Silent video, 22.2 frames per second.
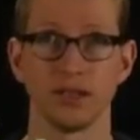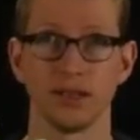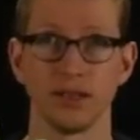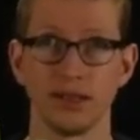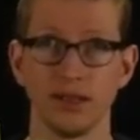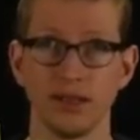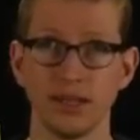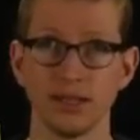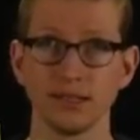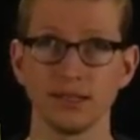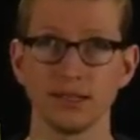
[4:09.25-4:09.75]

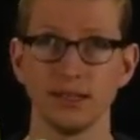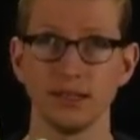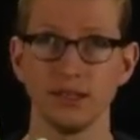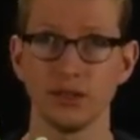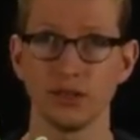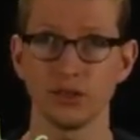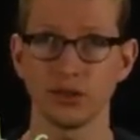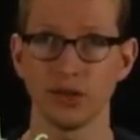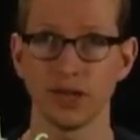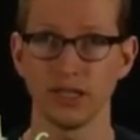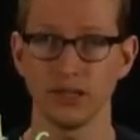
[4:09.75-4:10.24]
this
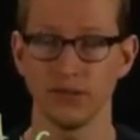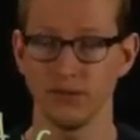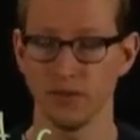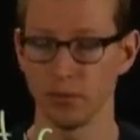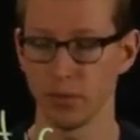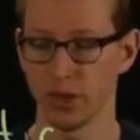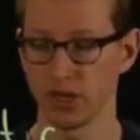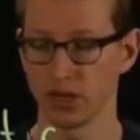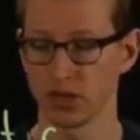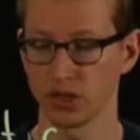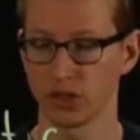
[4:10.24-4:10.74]
linear
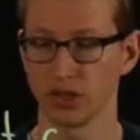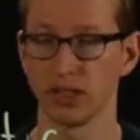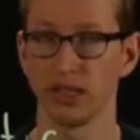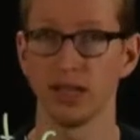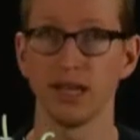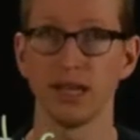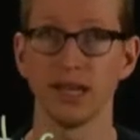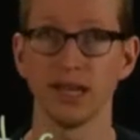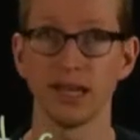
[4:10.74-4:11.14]
transformation,